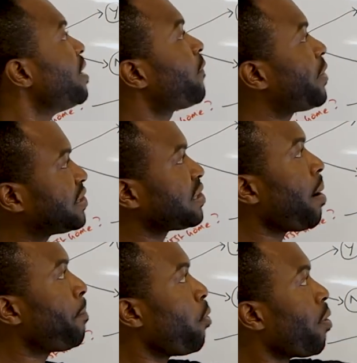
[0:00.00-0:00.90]
For
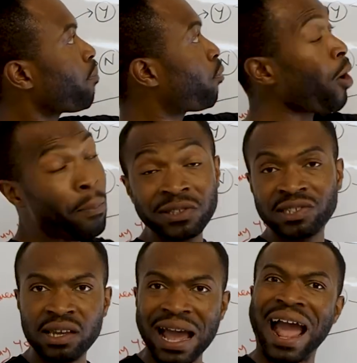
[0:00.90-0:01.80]
example,
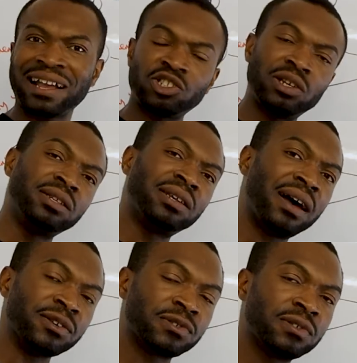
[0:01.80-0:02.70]
property actually
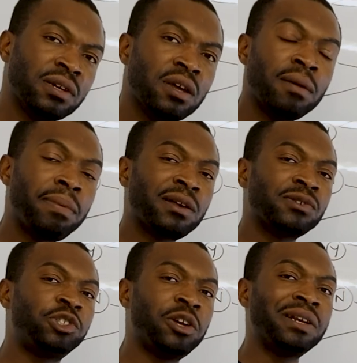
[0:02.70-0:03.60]
does,
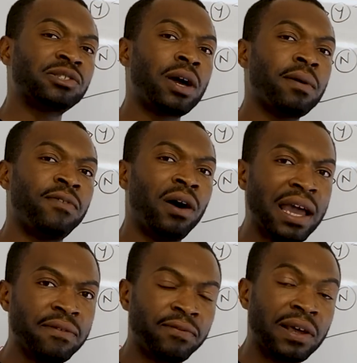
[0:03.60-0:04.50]
because during a time of
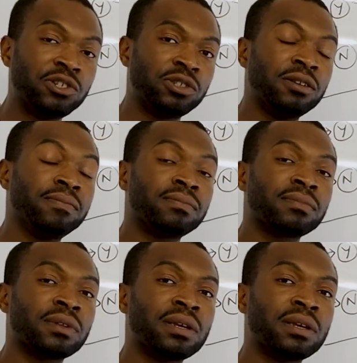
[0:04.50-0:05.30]
high inflation,